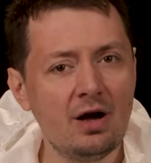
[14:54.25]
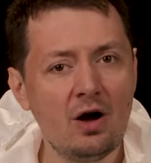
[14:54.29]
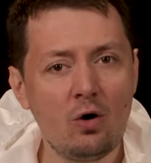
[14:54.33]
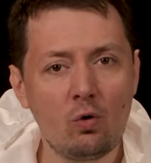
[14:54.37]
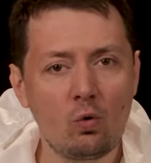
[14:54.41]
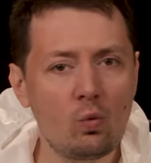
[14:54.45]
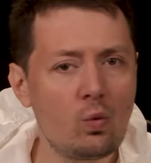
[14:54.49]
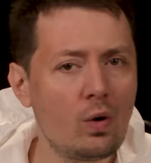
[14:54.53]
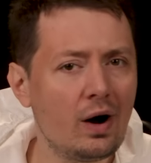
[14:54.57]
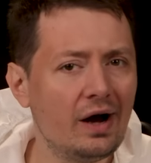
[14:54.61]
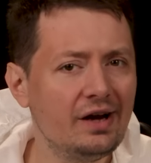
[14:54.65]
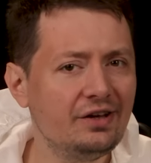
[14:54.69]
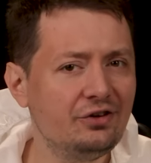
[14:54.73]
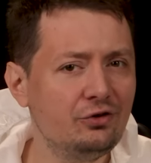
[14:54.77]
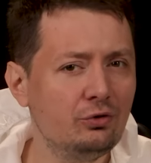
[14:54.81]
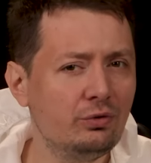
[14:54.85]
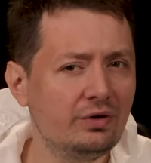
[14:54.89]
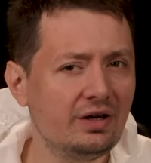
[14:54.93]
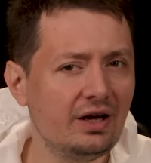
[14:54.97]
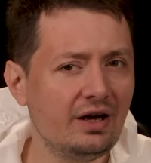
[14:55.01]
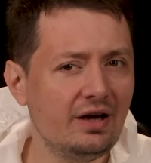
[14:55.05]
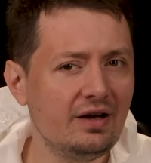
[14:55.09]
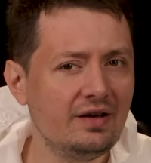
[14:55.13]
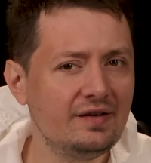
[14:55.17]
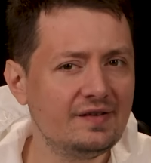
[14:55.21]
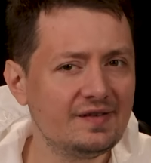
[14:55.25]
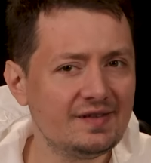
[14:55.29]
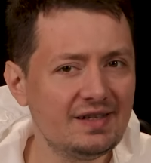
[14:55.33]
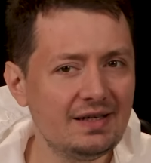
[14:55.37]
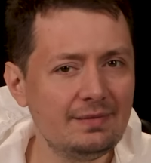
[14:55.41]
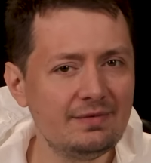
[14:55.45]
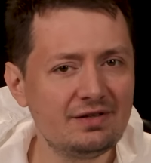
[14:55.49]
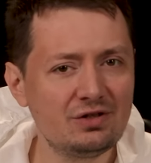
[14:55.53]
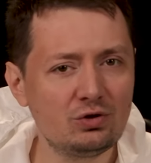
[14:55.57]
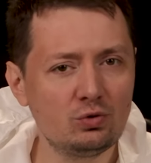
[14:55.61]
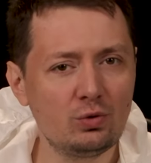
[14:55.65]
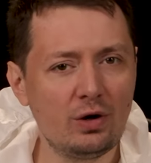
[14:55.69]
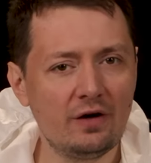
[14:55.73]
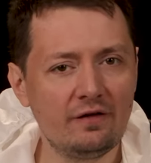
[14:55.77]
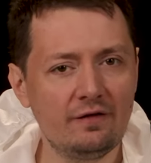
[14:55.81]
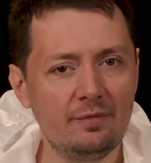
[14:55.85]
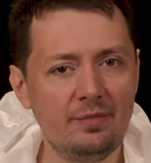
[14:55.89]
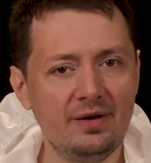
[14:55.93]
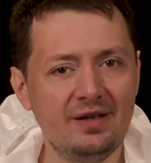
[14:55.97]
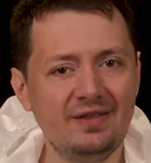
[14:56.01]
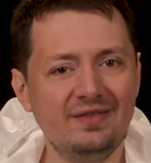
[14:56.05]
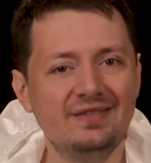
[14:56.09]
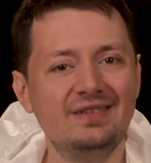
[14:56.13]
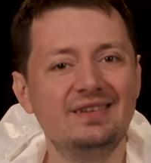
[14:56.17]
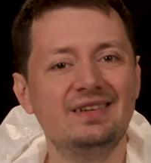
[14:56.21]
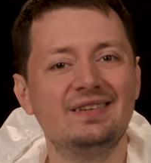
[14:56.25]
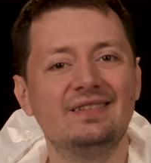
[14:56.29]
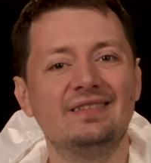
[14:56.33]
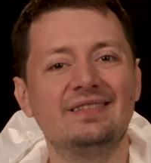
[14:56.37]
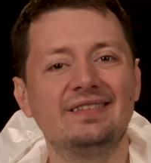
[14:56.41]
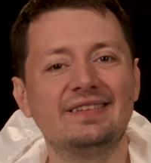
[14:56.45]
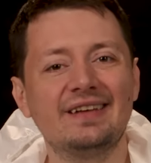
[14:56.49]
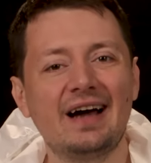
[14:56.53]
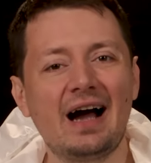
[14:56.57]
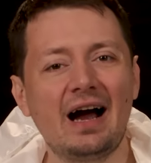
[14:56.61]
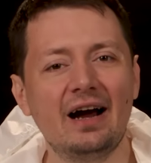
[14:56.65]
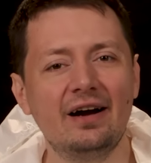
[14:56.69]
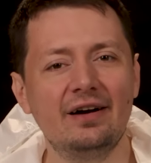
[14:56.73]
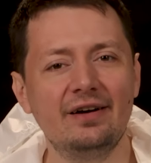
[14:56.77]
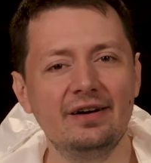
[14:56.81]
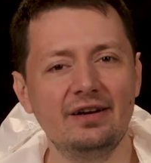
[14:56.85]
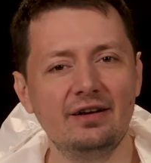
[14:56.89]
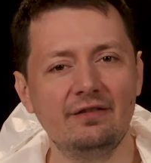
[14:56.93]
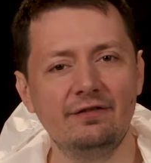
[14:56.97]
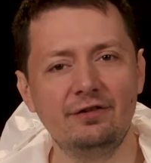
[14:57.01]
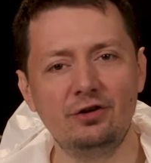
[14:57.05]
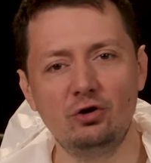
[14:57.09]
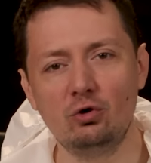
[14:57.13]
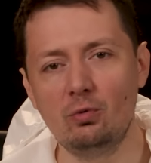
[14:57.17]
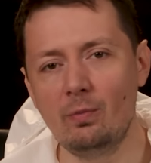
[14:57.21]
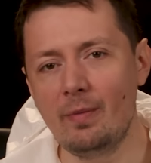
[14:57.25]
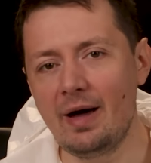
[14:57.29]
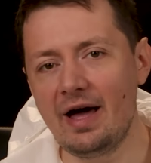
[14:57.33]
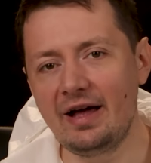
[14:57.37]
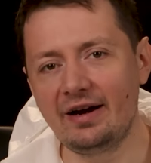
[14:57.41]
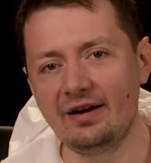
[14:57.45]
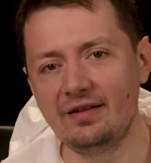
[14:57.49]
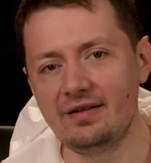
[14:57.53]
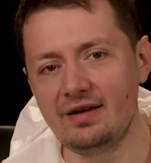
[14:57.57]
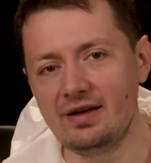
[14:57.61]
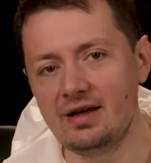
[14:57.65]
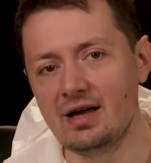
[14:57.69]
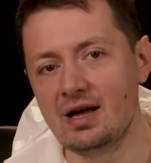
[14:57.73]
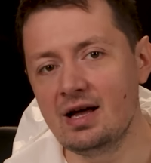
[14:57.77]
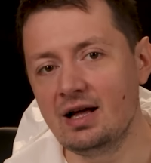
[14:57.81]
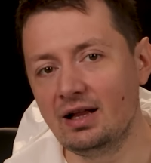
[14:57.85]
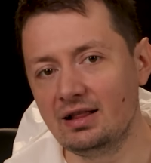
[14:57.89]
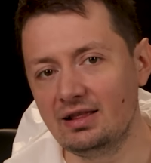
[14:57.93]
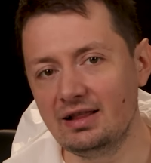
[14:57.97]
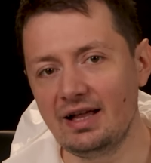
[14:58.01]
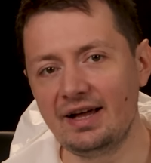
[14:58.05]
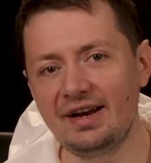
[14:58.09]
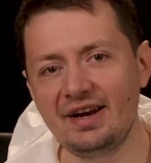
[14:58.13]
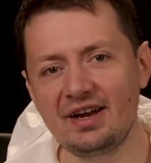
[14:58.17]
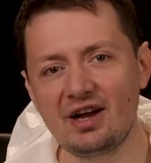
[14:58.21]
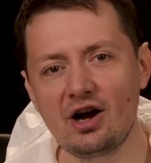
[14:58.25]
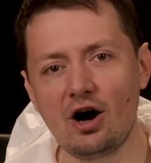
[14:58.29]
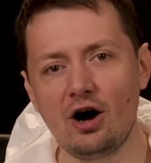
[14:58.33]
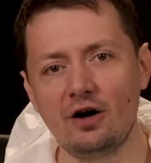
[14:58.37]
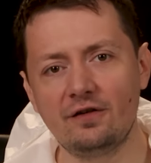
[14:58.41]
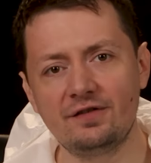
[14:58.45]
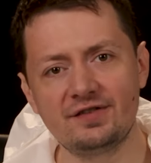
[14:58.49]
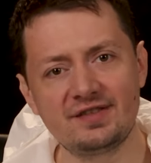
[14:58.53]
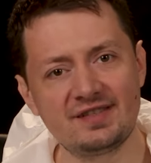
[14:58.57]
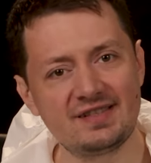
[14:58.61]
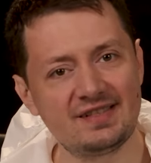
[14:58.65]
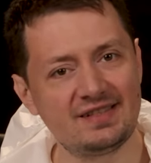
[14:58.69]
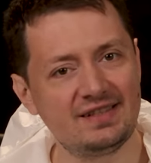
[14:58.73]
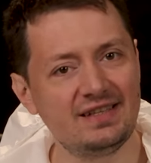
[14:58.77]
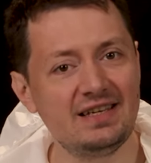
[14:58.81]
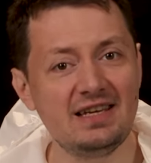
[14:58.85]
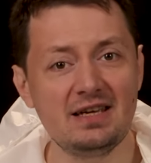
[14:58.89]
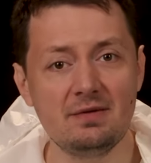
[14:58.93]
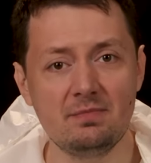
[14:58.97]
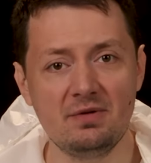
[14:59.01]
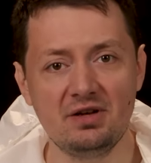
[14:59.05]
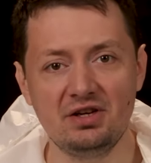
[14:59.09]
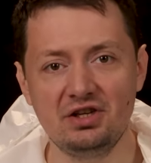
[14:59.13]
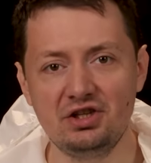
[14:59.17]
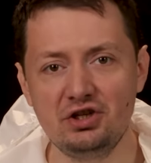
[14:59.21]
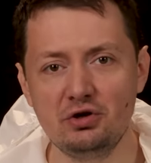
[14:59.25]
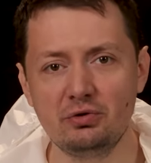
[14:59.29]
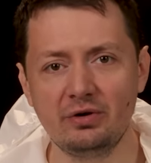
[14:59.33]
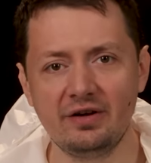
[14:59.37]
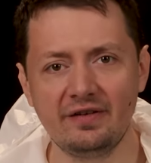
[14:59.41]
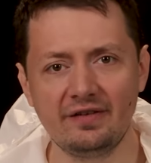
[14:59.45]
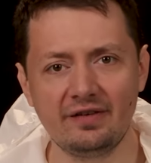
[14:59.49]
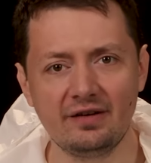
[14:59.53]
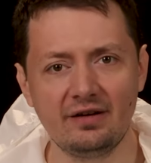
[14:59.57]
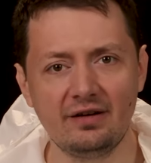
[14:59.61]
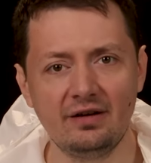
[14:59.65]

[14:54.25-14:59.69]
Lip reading: Y2K seems to have been the entirety of humanity letting off steam in unison,